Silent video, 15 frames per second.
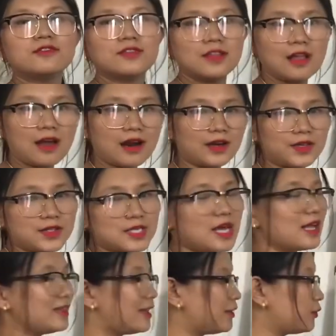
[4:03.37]
flowers
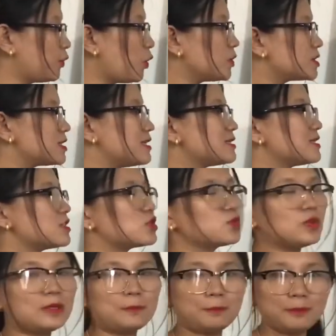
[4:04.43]
like roses and
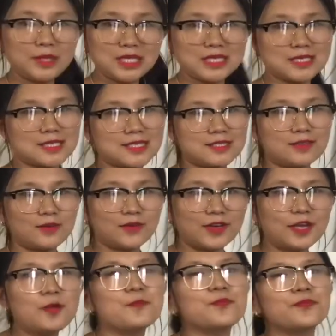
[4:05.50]
sweet peas.
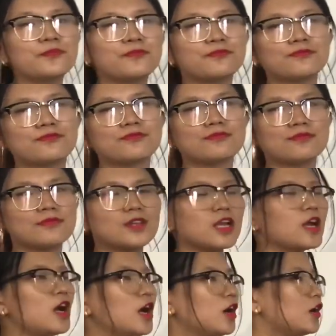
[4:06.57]
Okay.
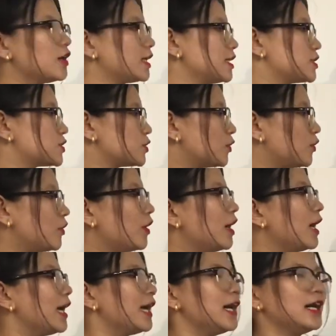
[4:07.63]
Okay. So,
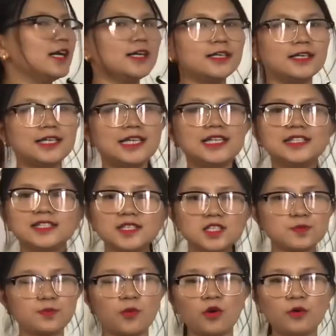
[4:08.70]
in this
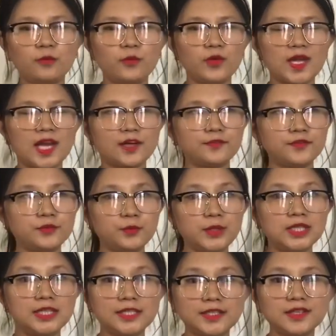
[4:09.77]
poem, we
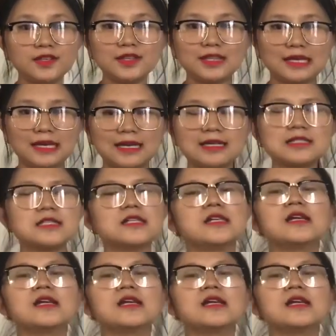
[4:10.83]
learned that,